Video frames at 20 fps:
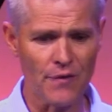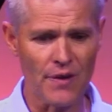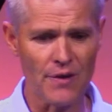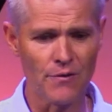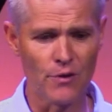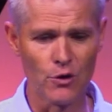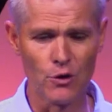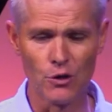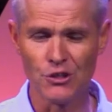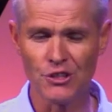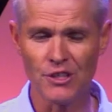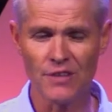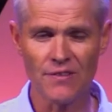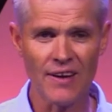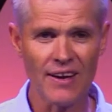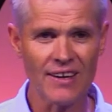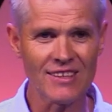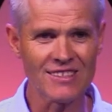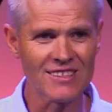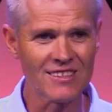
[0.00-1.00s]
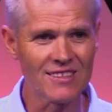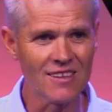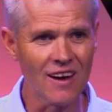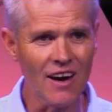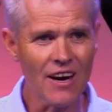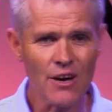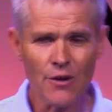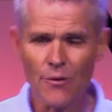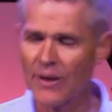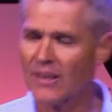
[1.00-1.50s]
of evolution that is
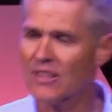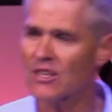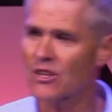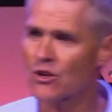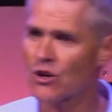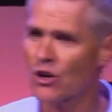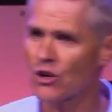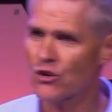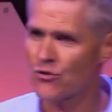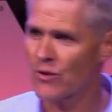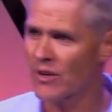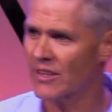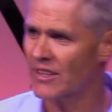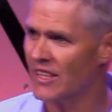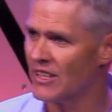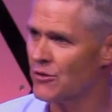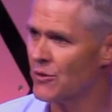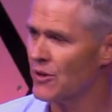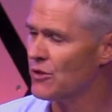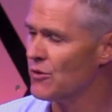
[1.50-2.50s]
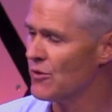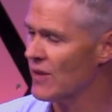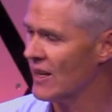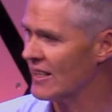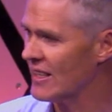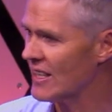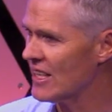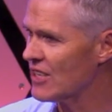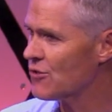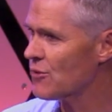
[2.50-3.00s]
directly contradictory to
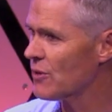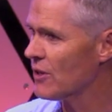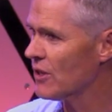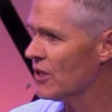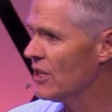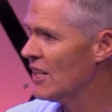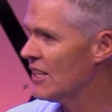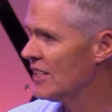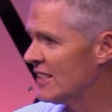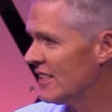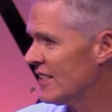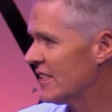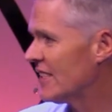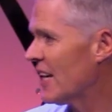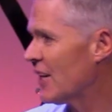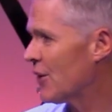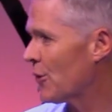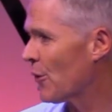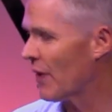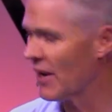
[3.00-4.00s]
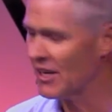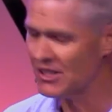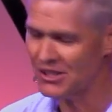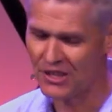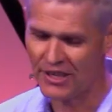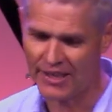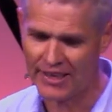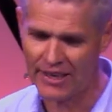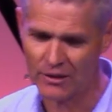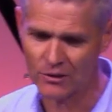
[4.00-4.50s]
that literal six-day
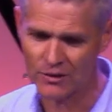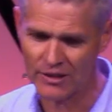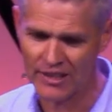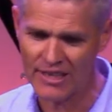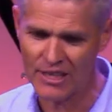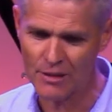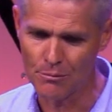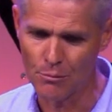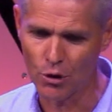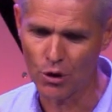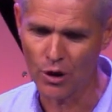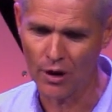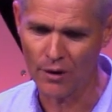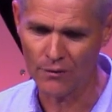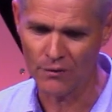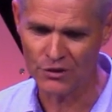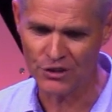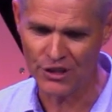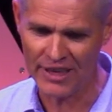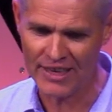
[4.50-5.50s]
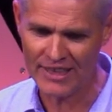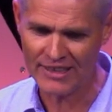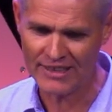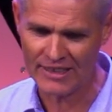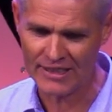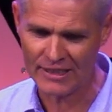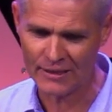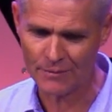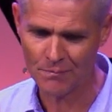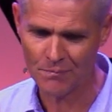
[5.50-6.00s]
creation account in the book of
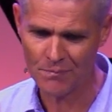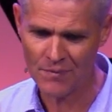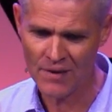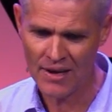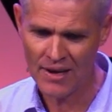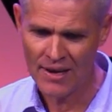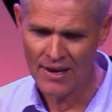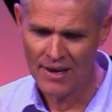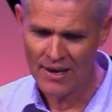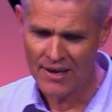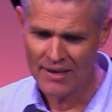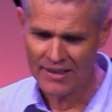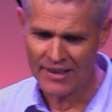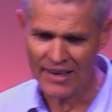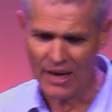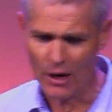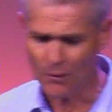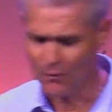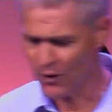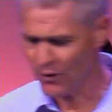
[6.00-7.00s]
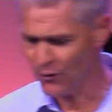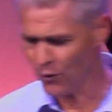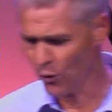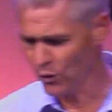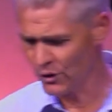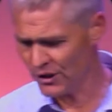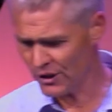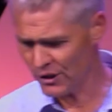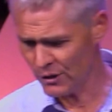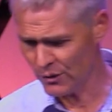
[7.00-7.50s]
Genesis. Then hopefully you've
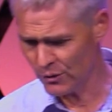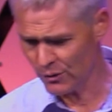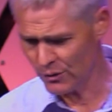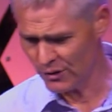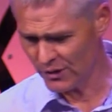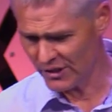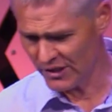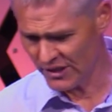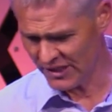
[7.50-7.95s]
also